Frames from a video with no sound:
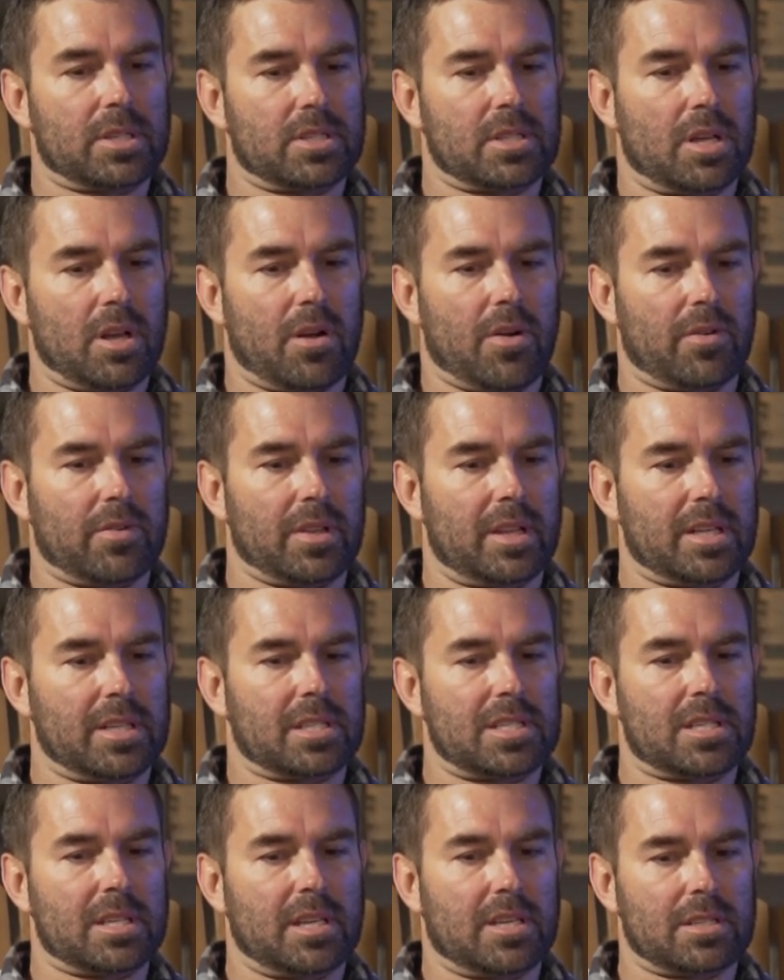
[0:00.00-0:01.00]
So
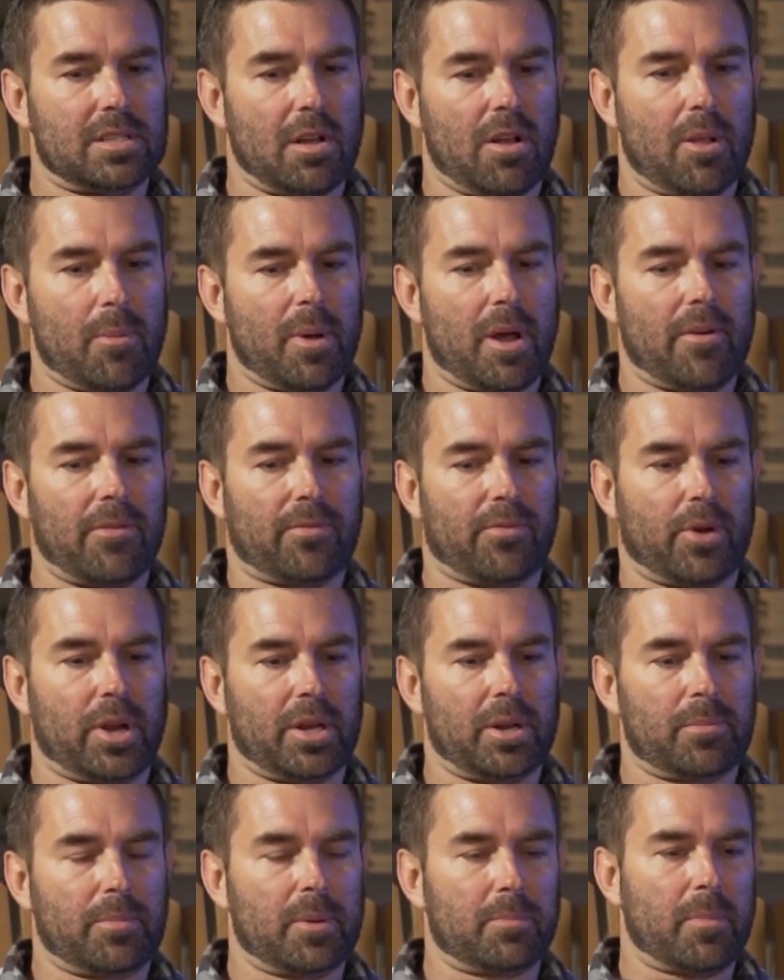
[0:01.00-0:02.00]
it's all about
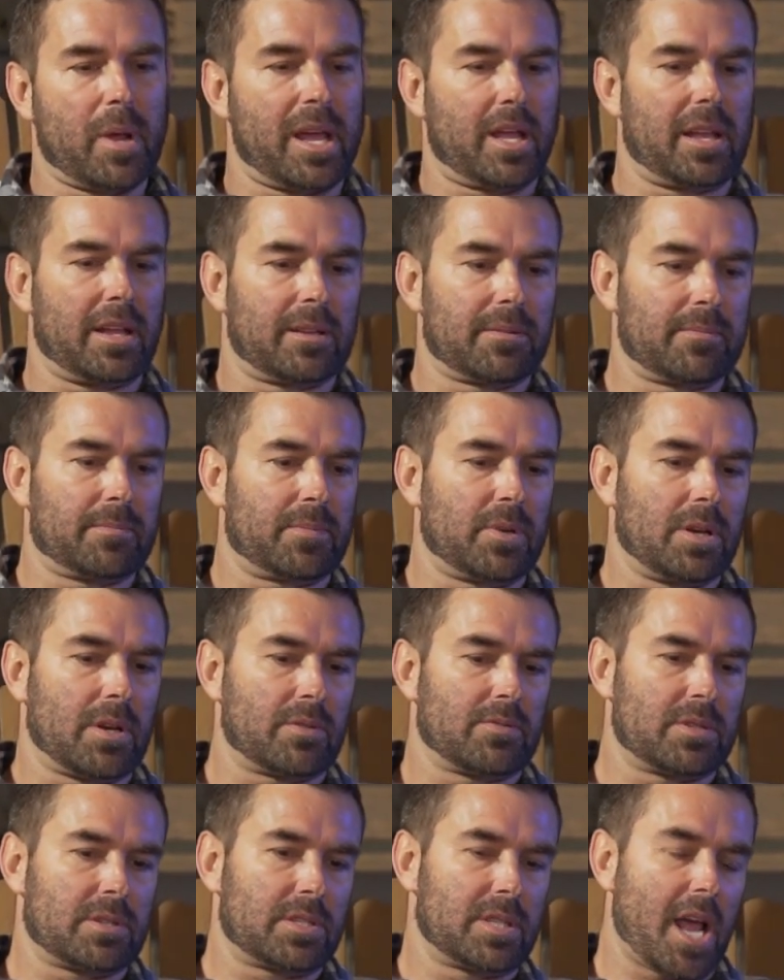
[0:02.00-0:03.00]
freedom and making
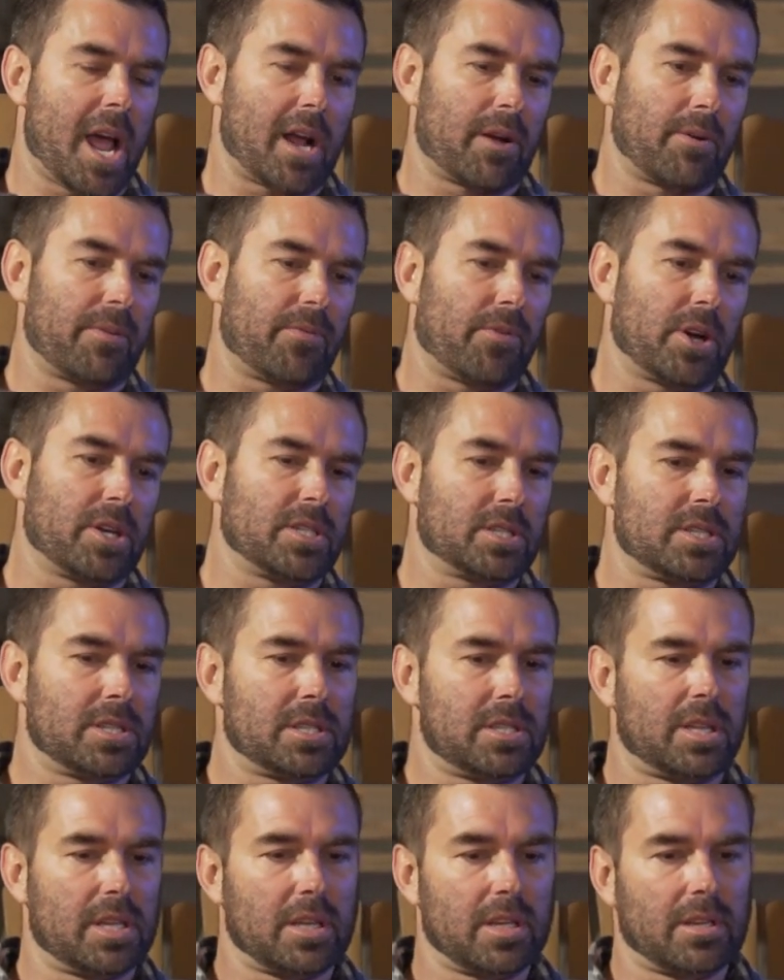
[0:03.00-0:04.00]

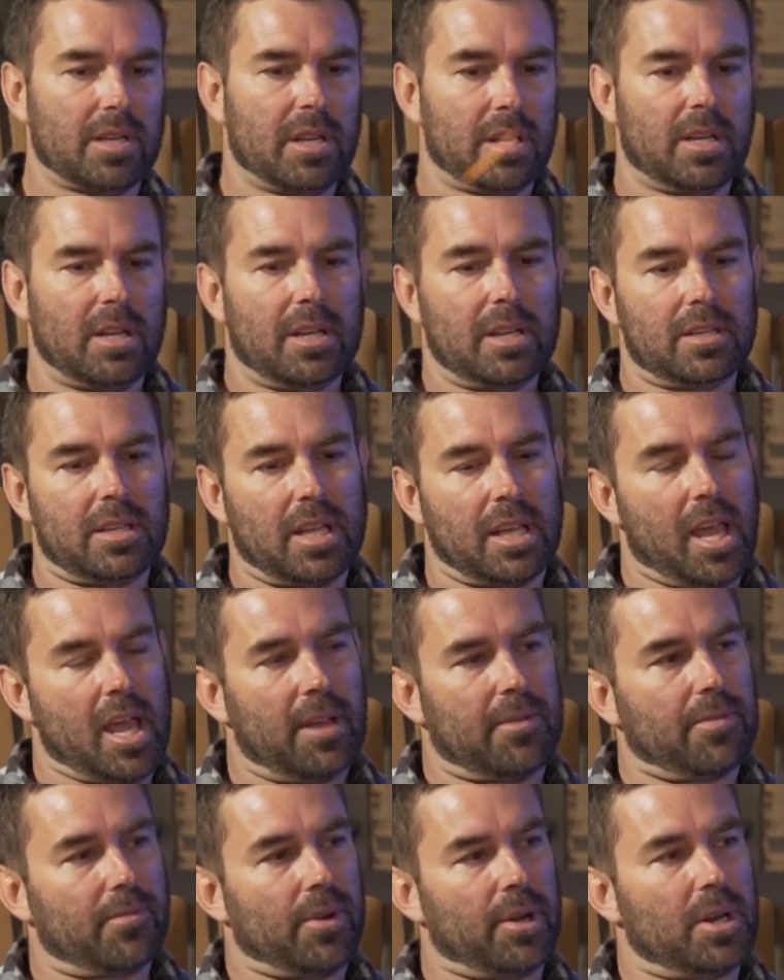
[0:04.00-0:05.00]
sacrifices to
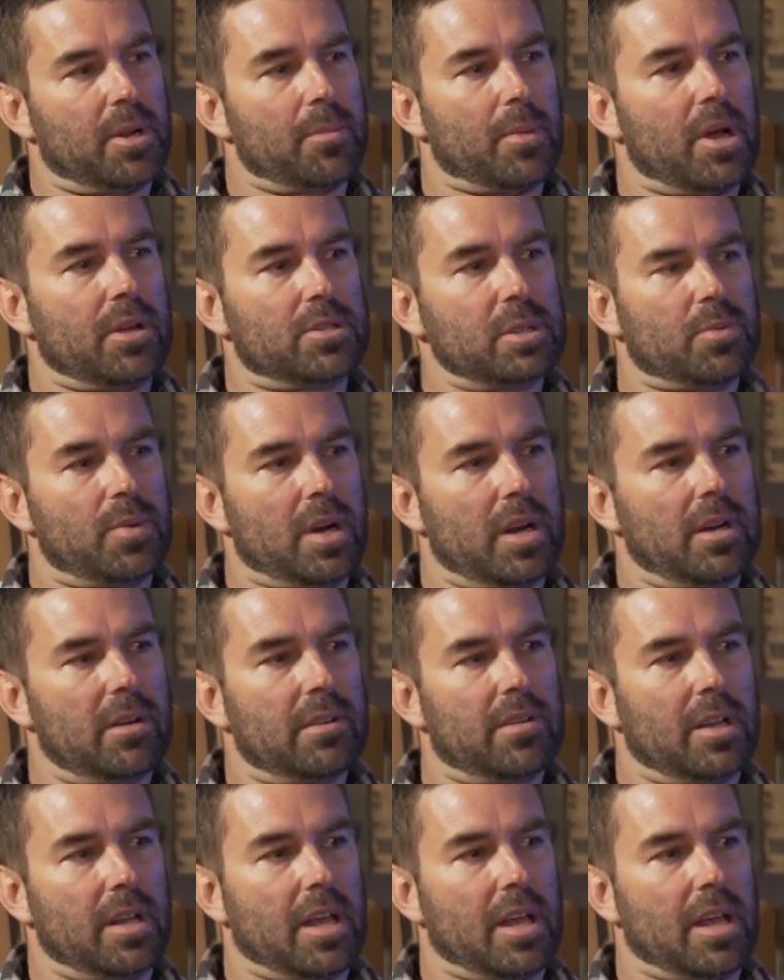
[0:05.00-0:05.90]
gain freedom elsewhere.